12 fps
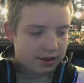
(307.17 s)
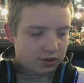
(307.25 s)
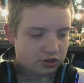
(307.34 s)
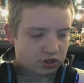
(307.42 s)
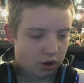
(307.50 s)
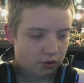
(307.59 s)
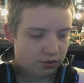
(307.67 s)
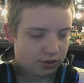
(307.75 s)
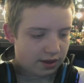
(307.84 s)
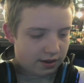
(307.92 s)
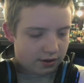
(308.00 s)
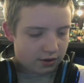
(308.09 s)
So
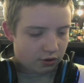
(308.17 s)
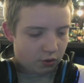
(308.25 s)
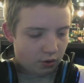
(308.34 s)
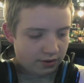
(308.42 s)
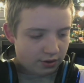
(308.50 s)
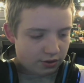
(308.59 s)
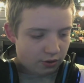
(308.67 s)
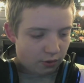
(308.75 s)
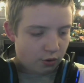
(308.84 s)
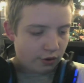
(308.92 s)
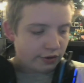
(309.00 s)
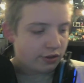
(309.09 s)
according
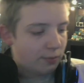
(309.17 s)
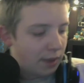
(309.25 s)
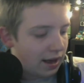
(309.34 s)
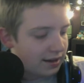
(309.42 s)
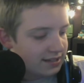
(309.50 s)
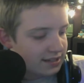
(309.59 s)
to the box,